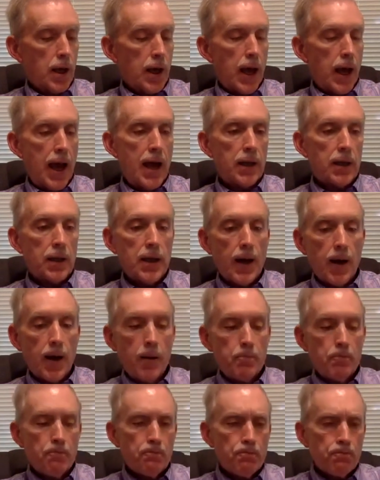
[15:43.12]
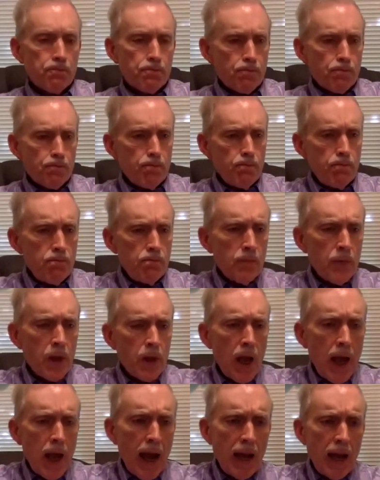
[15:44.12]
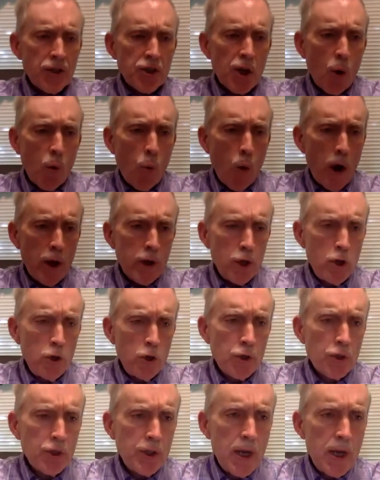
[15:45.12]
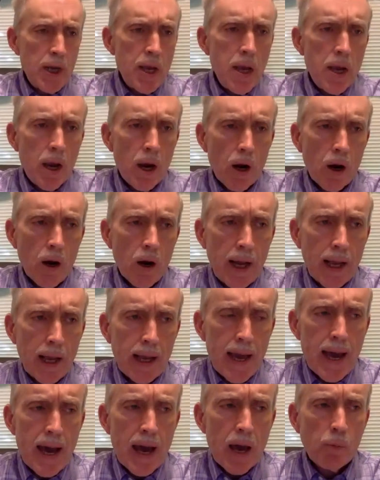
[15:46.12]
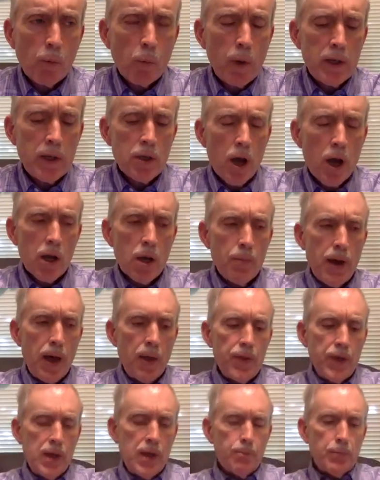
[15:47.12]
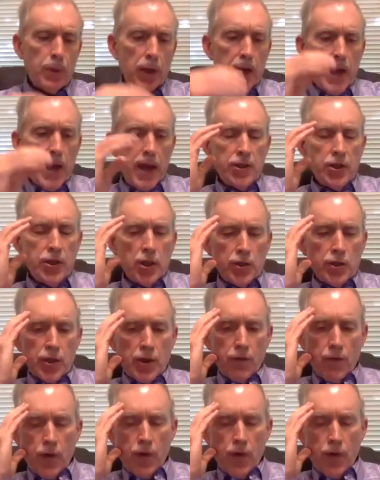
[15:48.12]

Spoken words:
And and so what you see here, and again, when we talk about the implications